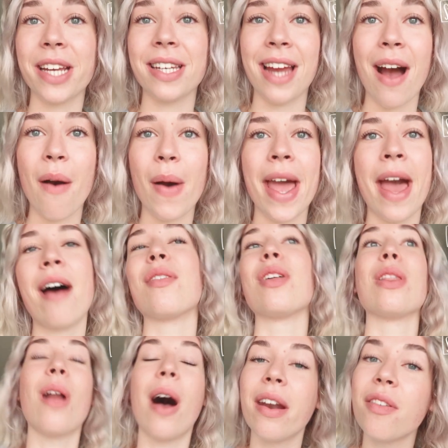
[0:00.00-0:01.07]
Right now I have a
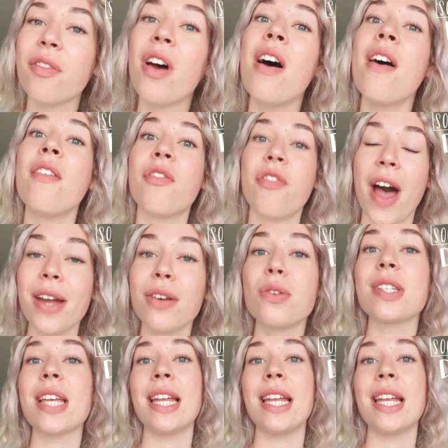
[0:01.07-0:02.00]
lot of finals